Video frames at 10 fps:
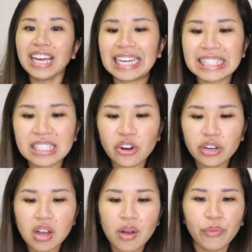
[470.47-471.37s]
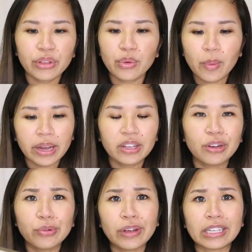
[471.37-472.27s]
yeah, starting off with the
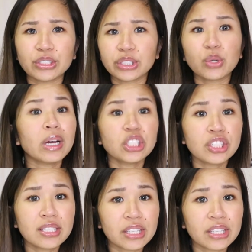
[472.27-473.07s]
regular factory questions